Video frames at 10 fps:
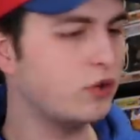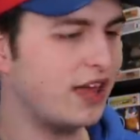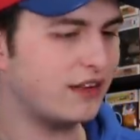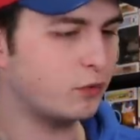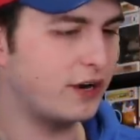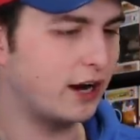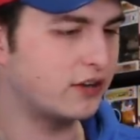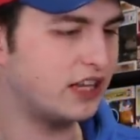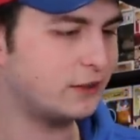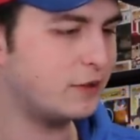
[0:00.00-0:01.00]
Well, that's
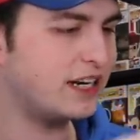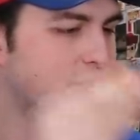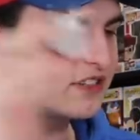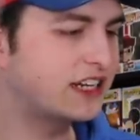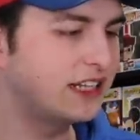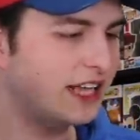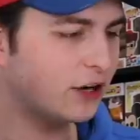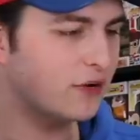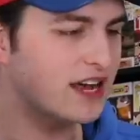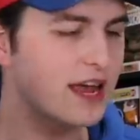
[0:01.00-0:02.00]
weird. This one here is
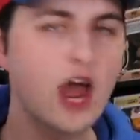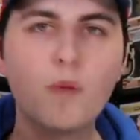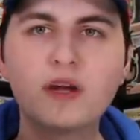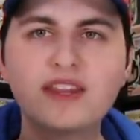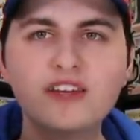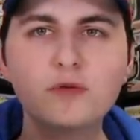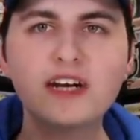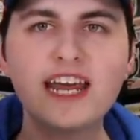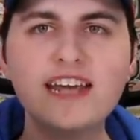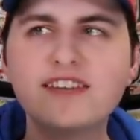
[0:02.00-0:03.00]
glittery, but this
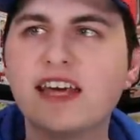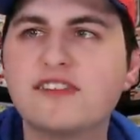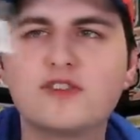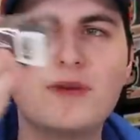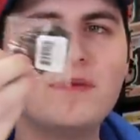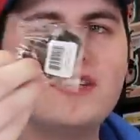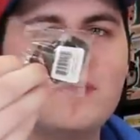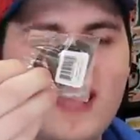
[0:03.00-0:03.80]
one isn't. So maybe did